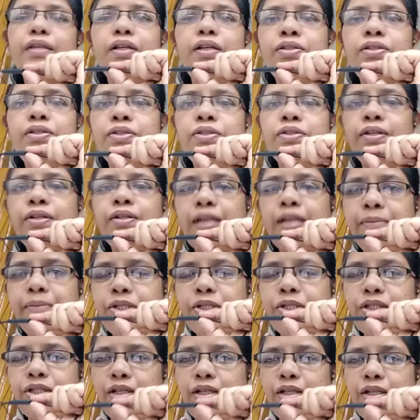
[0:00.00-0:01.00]
So
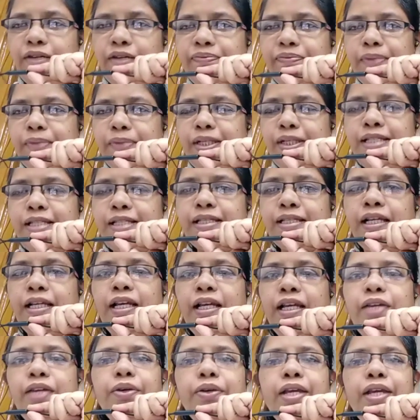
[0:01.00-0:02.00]
commissioner of police,
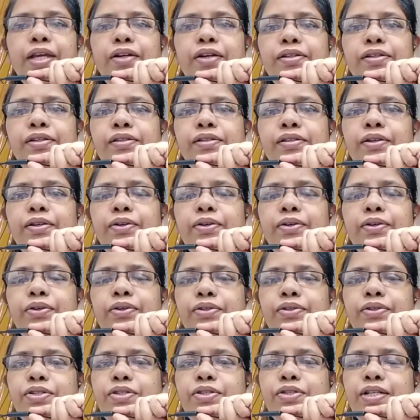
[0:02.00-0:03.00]
you can also go,
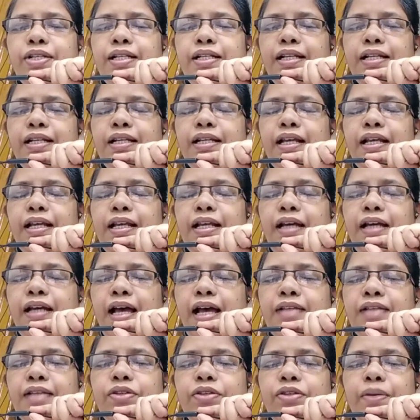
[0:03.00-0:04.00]
children,
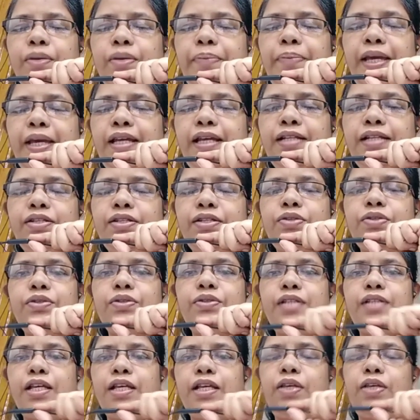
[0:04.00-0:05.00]
ask your parents to
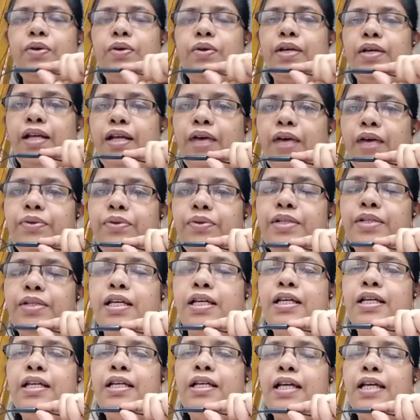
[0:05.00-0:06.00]
take you around
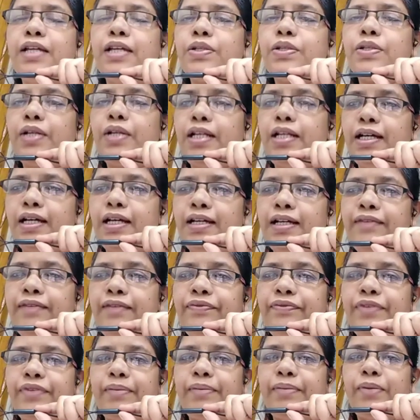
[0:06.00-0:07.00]
and to learn
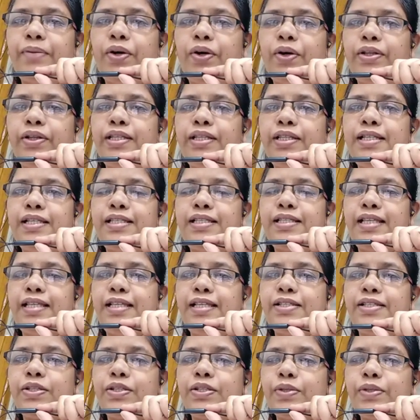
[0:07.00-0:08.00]
from all these
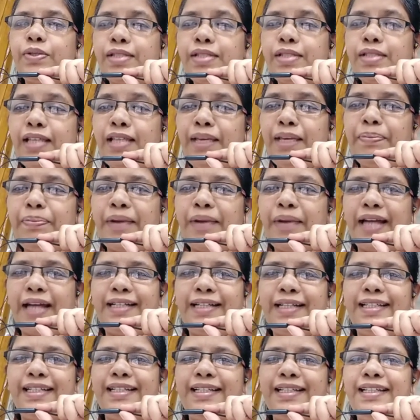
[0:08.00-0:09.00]
things, to see
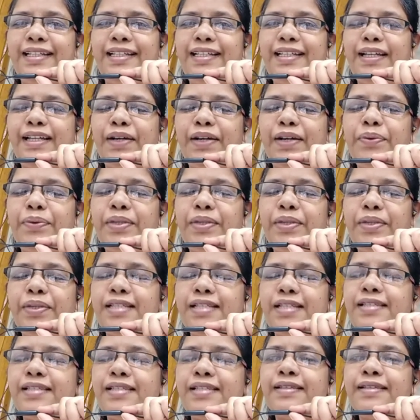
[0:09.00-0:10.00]
practically how it
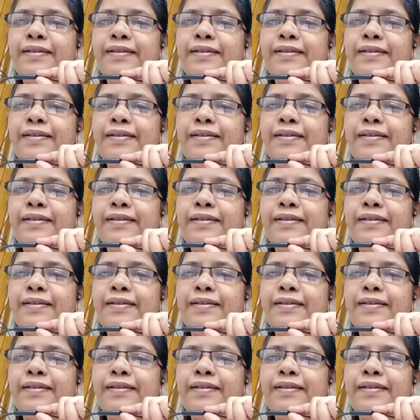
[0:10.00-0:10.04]
is.